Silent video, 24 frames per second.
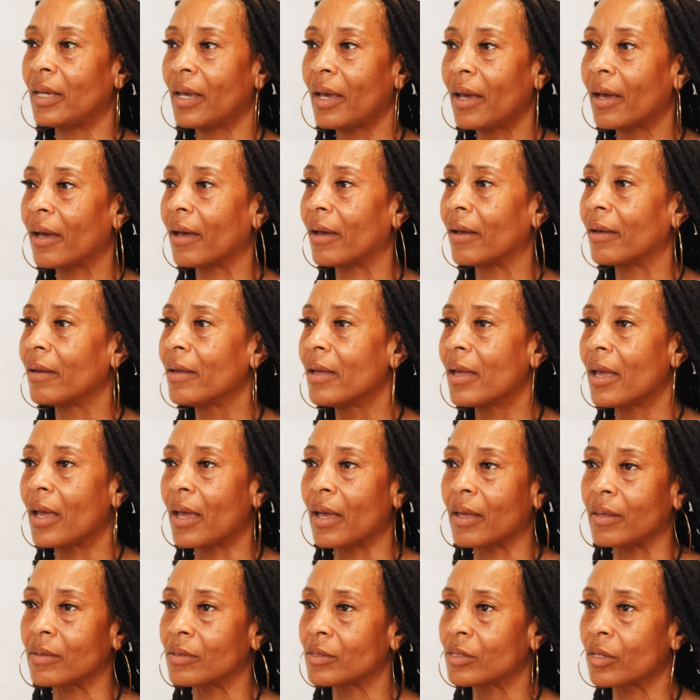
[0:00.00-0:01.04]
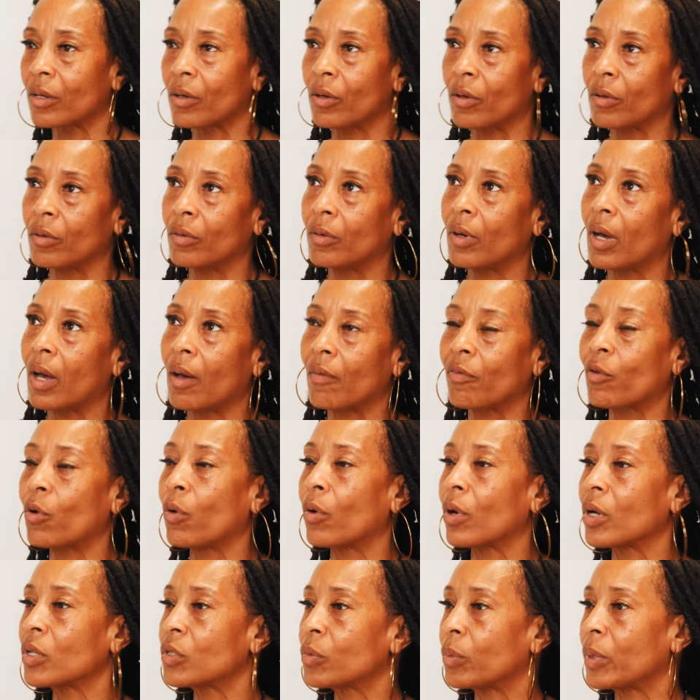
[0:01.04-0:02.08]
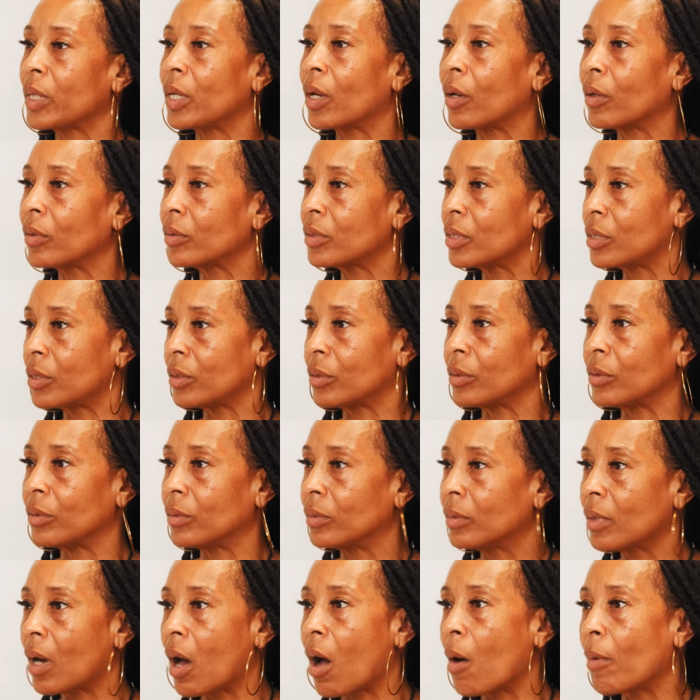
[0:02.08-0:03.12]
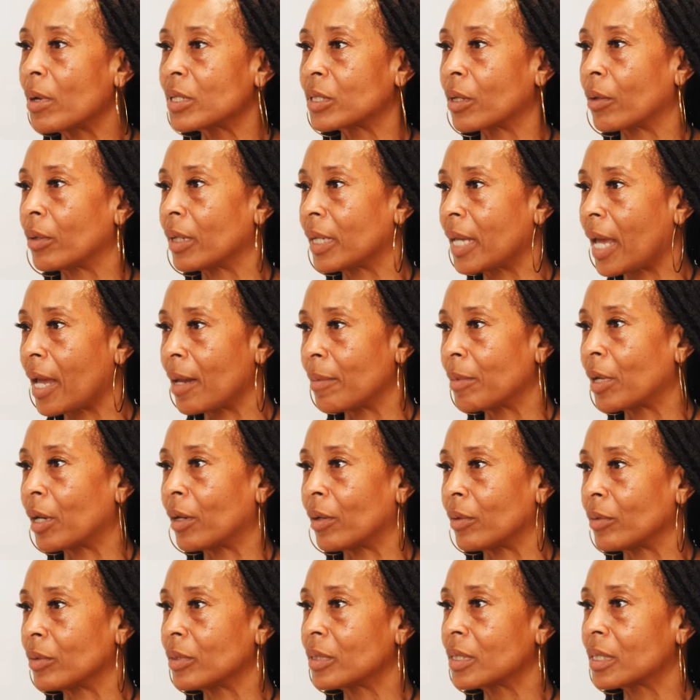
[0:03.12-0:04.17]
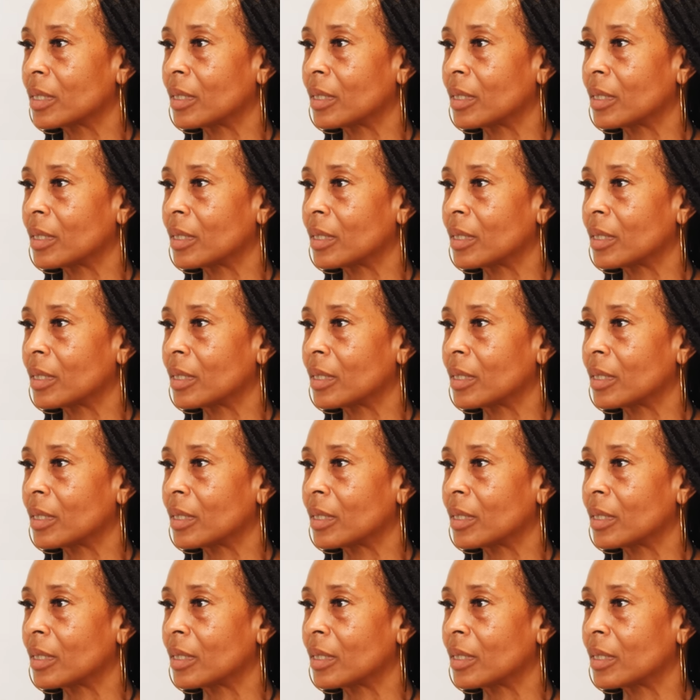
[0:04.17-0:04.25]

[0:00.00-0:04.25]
Yeah. And so, of course, we go to, always go to Cape Coast,